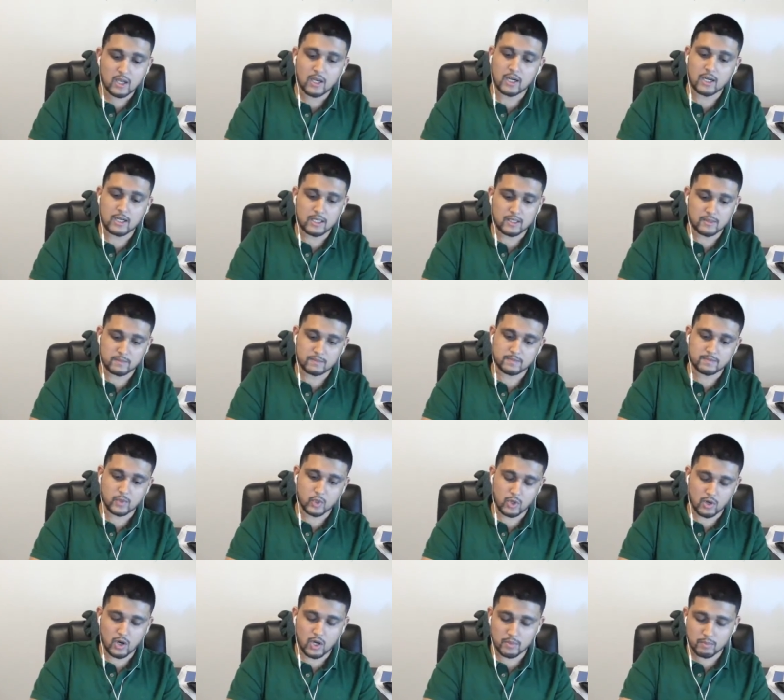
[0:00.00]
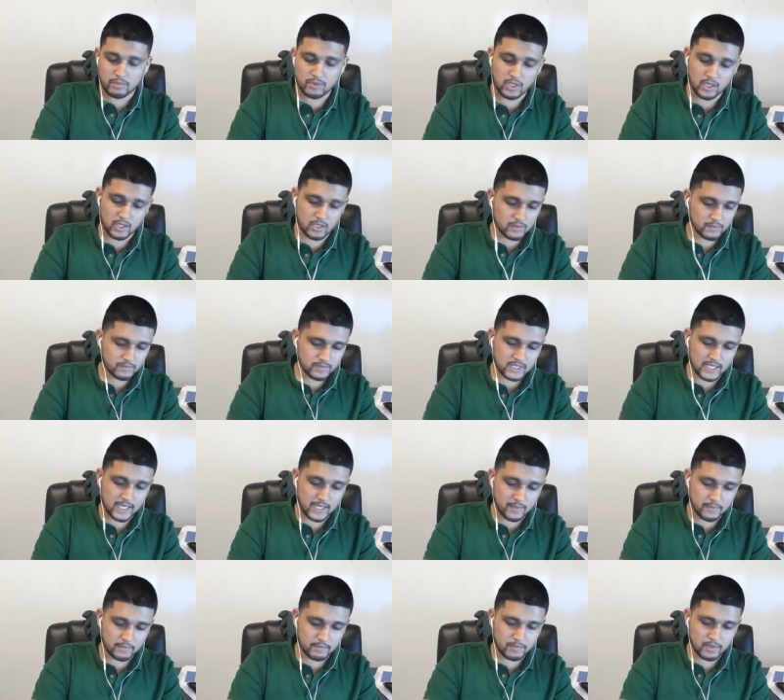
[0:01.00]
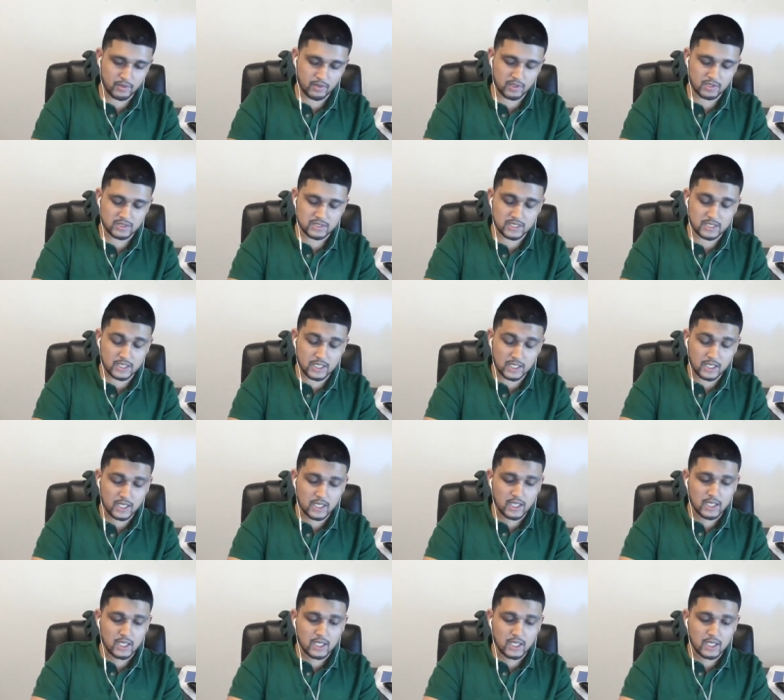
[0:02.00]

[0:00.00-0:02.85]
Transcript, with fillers: um, or unplug time period on Sunday.